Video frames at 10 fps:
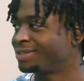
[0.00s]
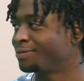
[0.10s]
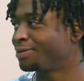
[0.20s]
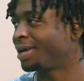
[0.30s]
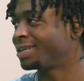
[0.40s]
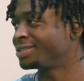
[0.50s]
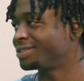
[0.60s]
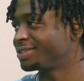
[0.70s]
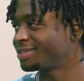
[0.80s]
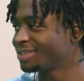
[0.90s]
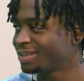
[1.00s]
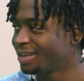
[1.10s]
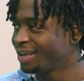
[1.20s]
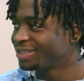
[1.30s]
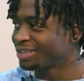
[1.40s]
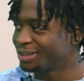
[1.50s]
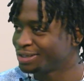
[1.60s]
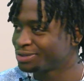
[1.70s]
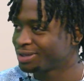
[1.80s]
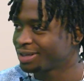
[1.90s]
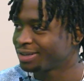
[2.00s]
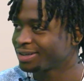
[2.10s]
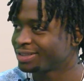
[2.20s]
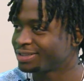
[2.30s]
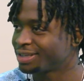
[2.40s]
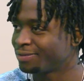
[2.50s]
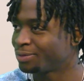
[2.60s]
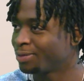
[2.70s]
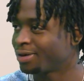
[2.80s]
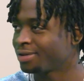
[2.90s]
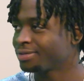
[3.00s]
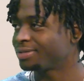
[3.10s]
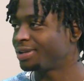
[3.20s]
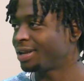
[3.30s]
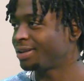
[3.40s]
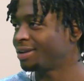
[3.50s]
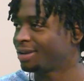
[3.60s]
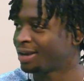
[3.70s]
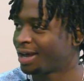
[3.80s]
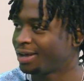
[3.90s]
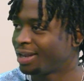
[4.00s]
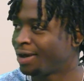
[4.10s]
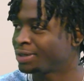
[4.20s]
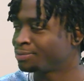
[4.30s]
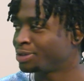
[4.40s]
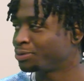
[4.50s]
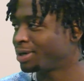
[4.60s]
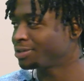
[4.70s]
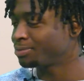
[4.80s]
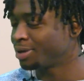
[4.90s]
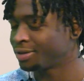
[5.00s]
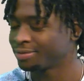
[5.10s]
feel like it's a good trend because it's saving the world and not allowing as much waste, but